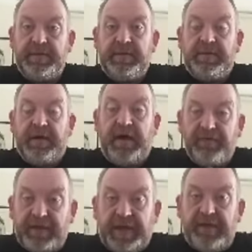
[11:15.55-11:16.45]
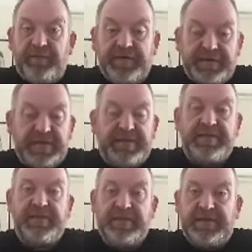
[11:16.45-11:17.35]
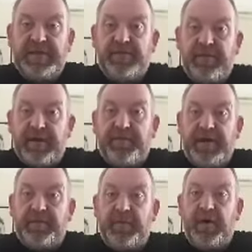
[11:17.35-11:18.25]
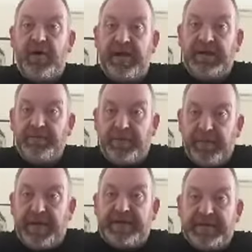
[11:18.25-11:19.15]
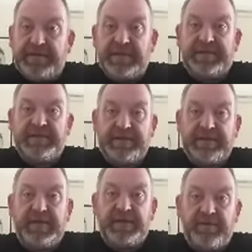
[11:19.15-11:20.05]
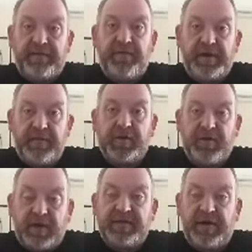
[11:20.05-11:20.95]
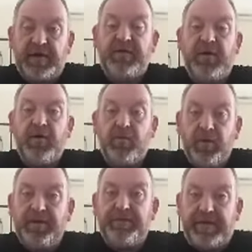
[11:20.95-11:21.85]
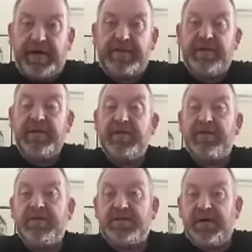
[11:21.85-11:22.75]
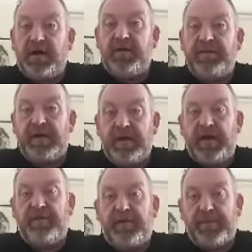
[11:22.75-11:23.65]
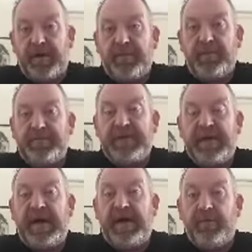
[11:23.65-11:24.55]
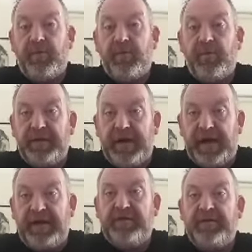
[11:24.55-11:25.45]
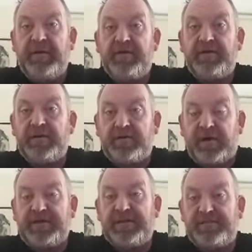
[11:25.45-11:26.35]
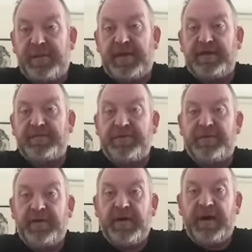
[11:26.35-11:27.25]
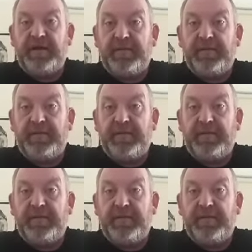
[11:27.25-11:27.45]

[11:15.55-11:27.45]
Advocating for citizens initiated referendum or implementing citizens initiated referendum across Ireland would in fact solve a lot of our problems and will put an end to the crisis management and the